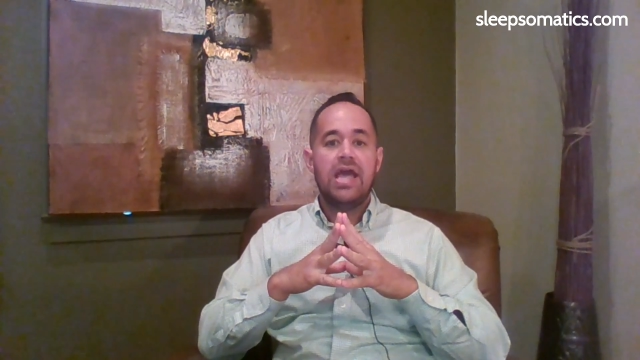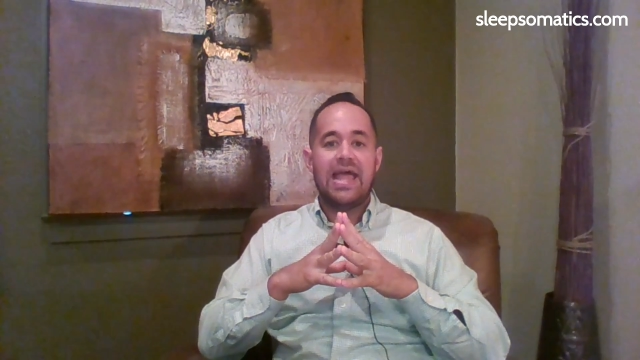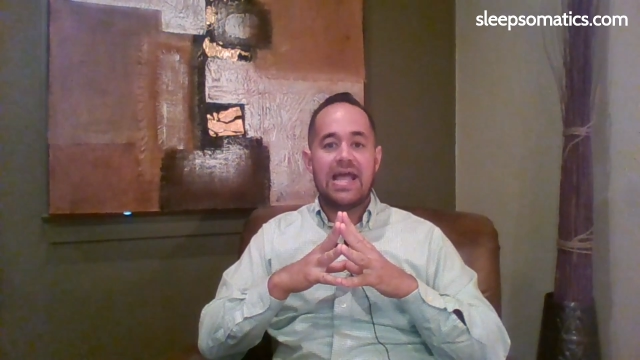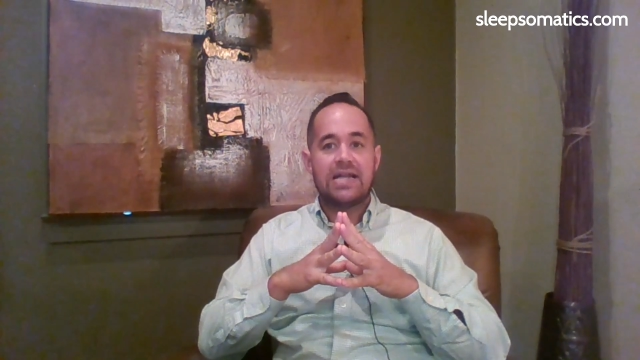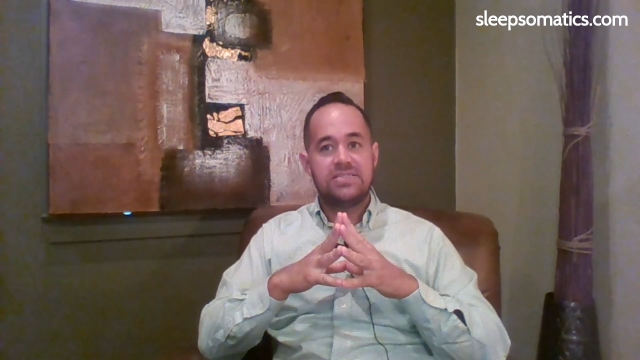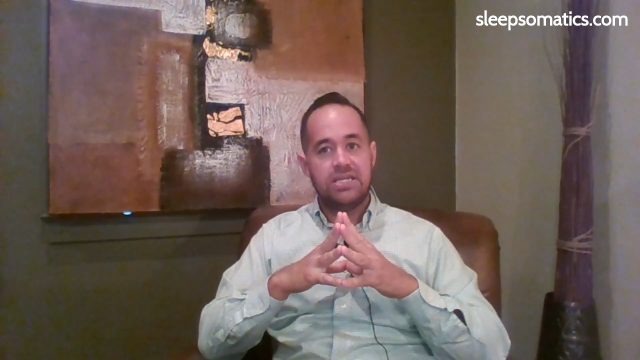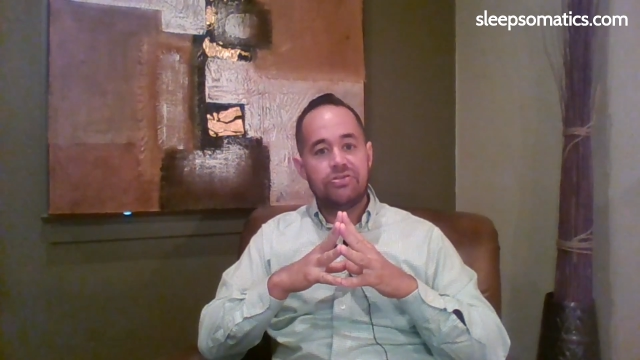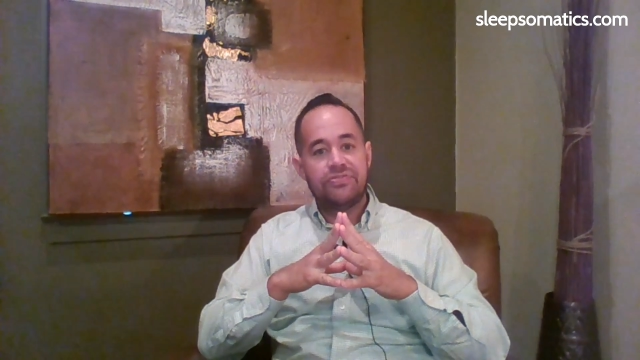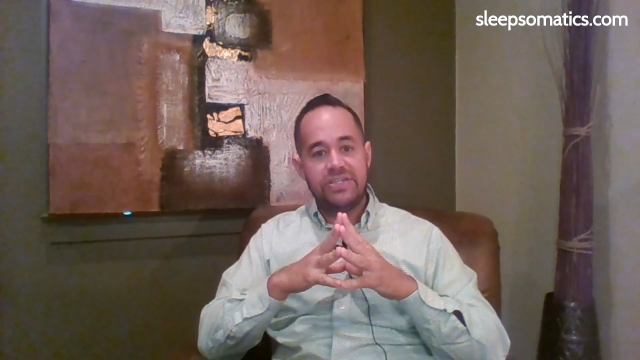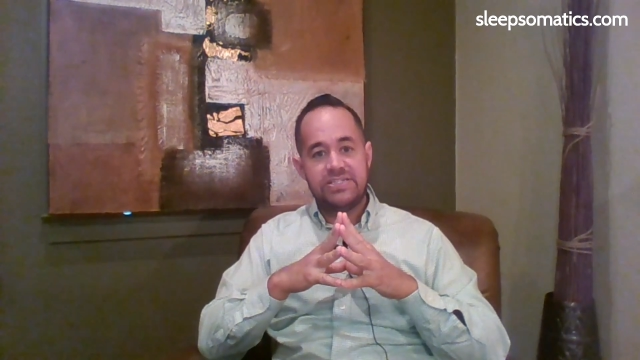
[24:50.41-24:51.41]
an
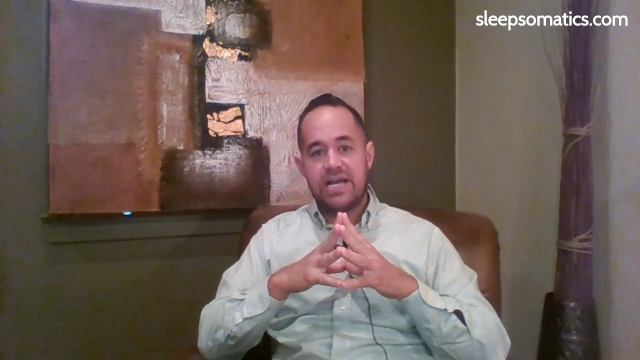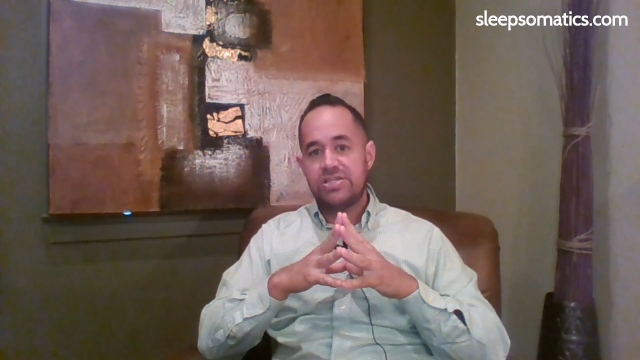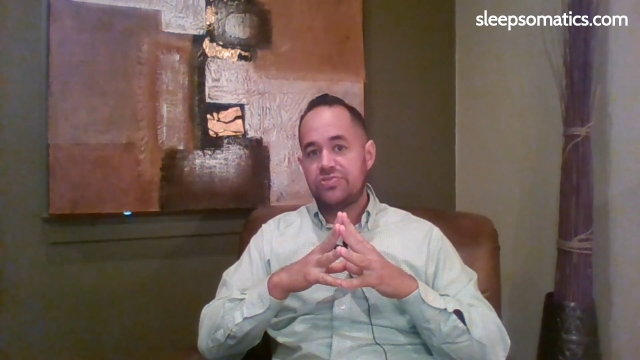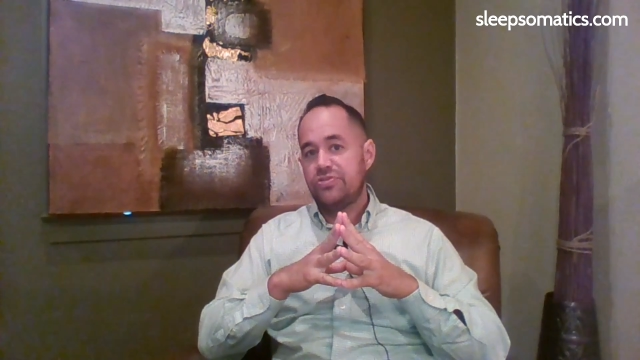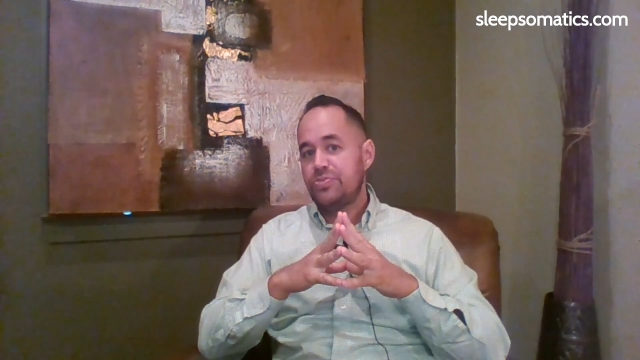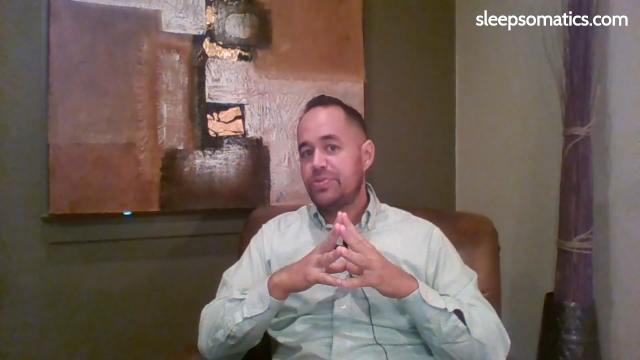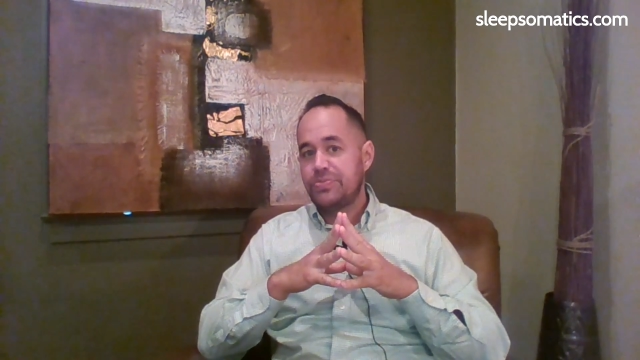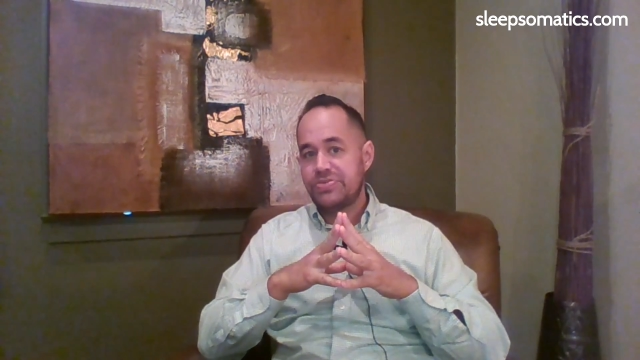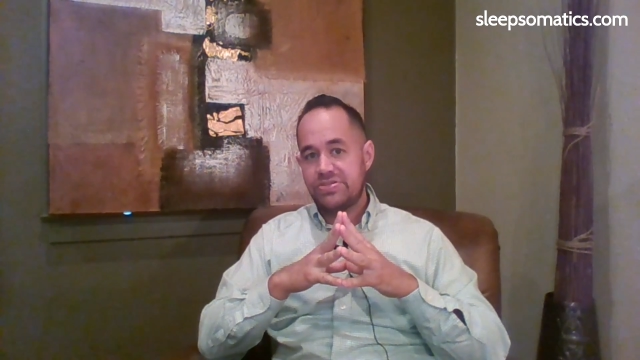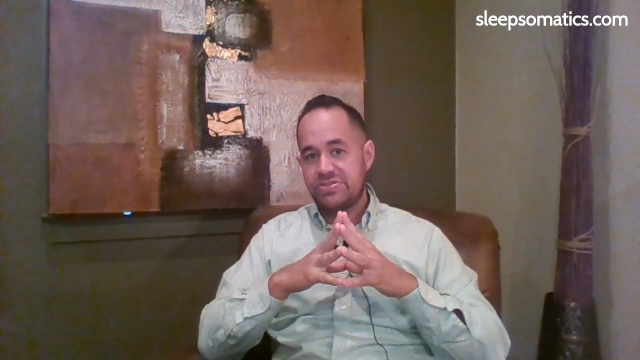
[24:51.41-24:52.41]
actigraphy test for the
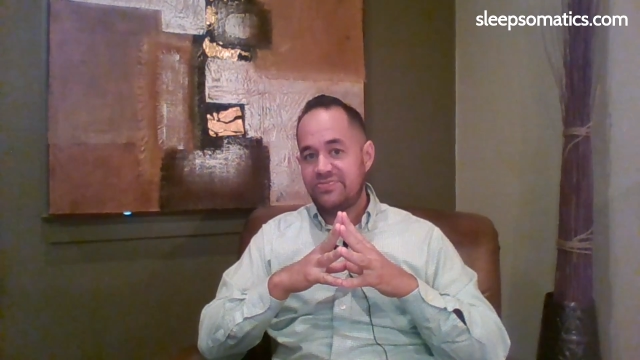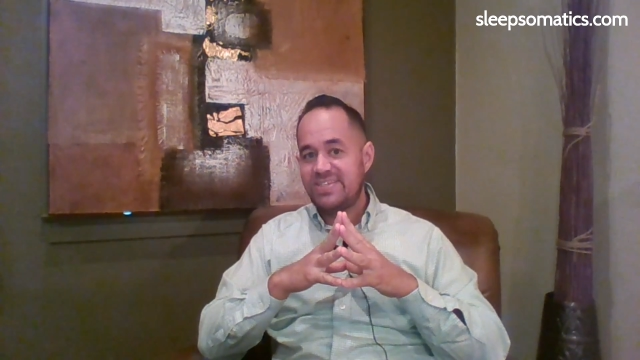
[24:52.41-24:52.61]
purposes of